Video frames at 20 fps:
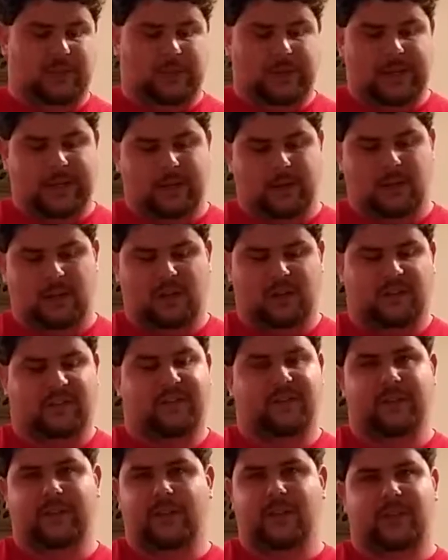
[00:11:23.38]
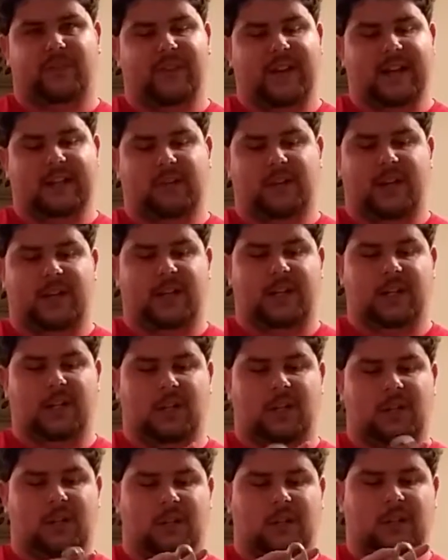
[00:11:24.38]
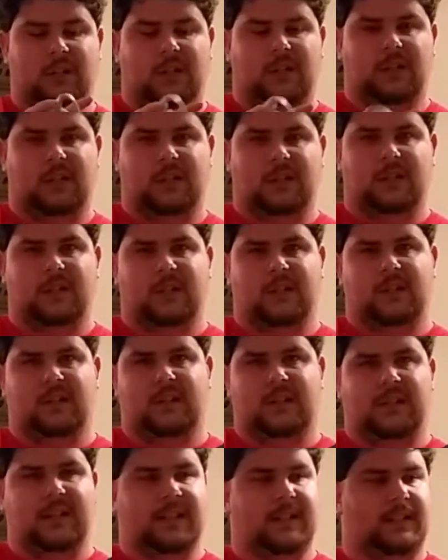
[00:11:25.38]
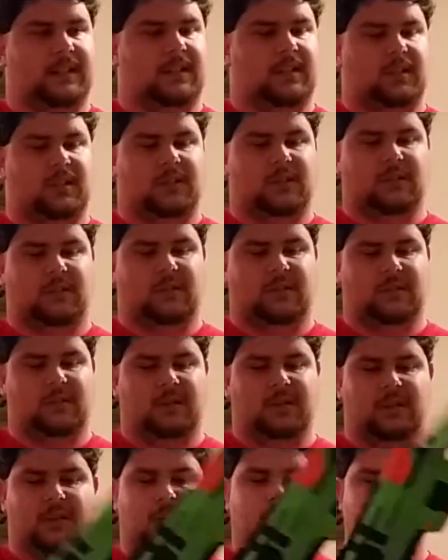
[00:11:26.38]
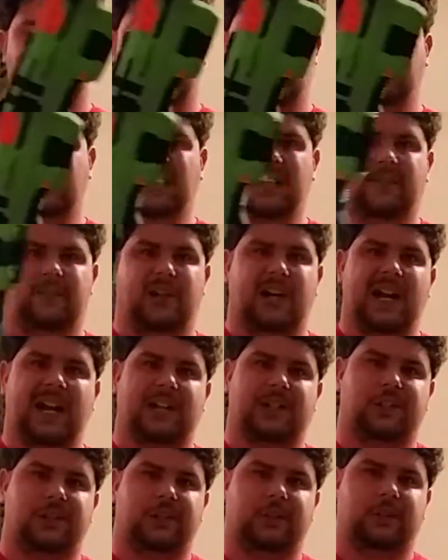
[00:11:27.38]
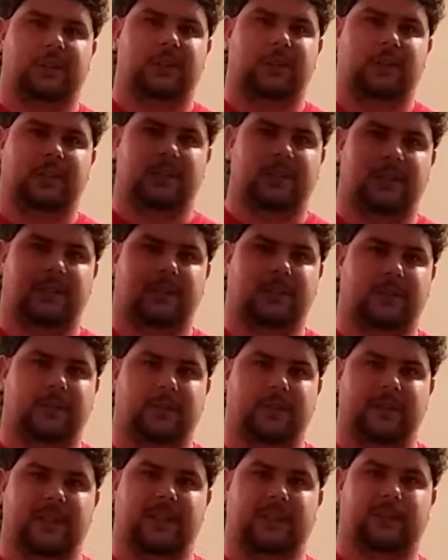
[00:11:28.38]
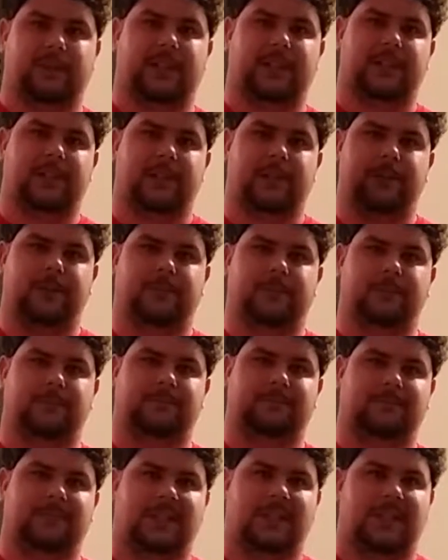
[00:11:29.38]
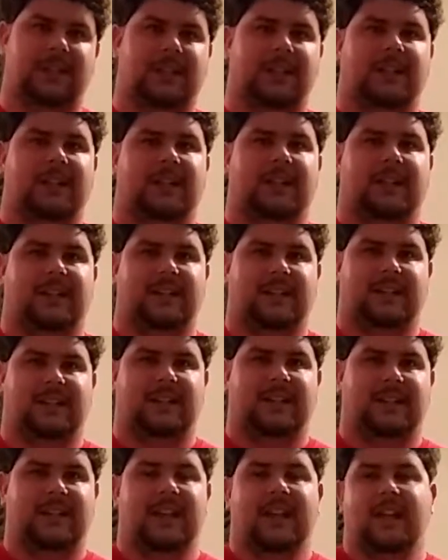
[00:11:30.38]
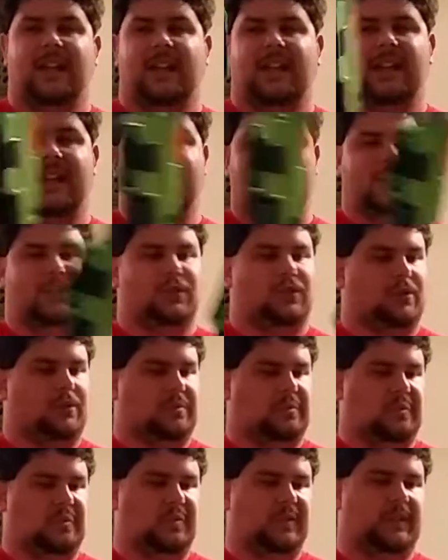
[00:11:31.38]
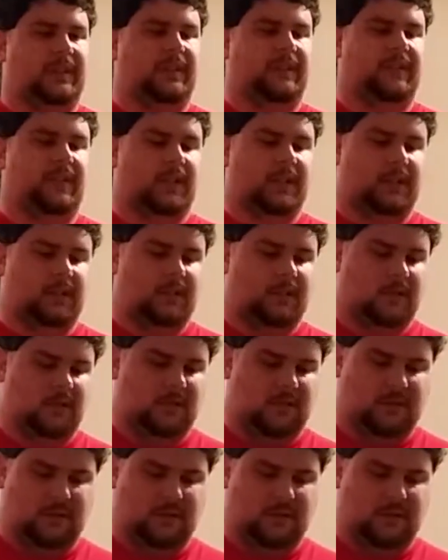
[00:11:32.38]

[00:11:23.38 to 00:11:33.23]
the way, for this fact right here. It's a lever action. You can still do it this way too. It's really fun.